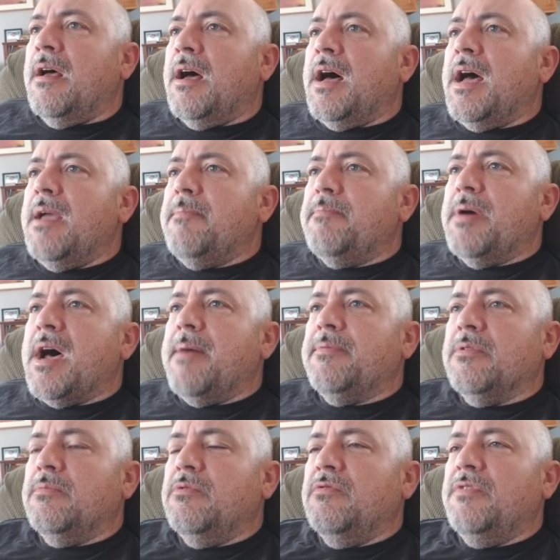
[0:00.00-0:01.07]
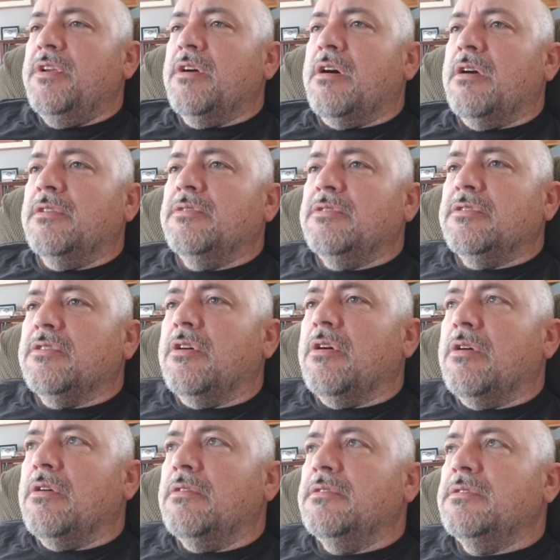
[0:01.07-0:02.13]
I popped a movie on
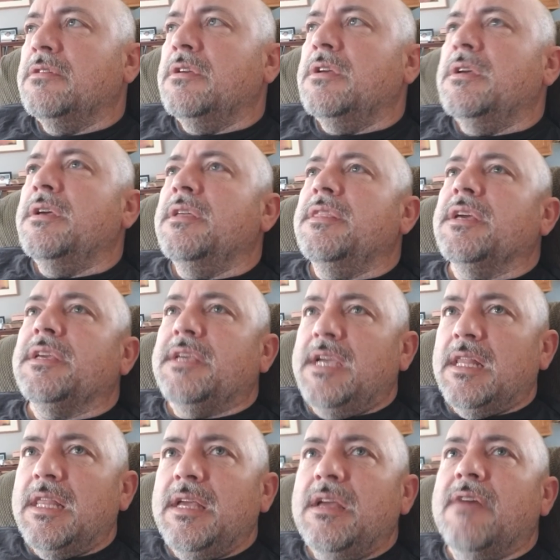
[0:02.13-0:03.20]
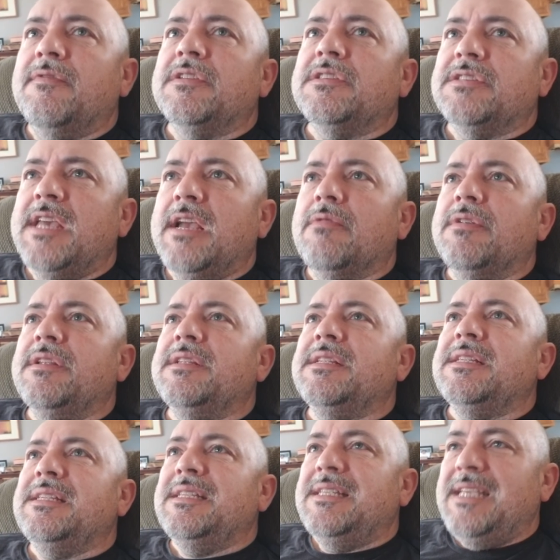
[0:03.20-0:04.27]
called The Killing of a Sacred
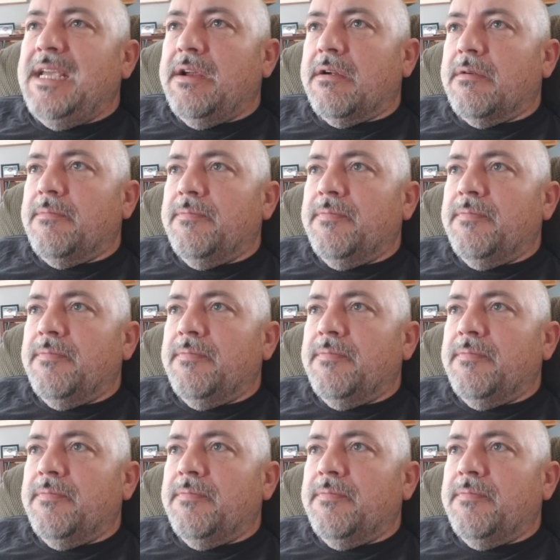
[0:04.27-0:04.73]
Deer,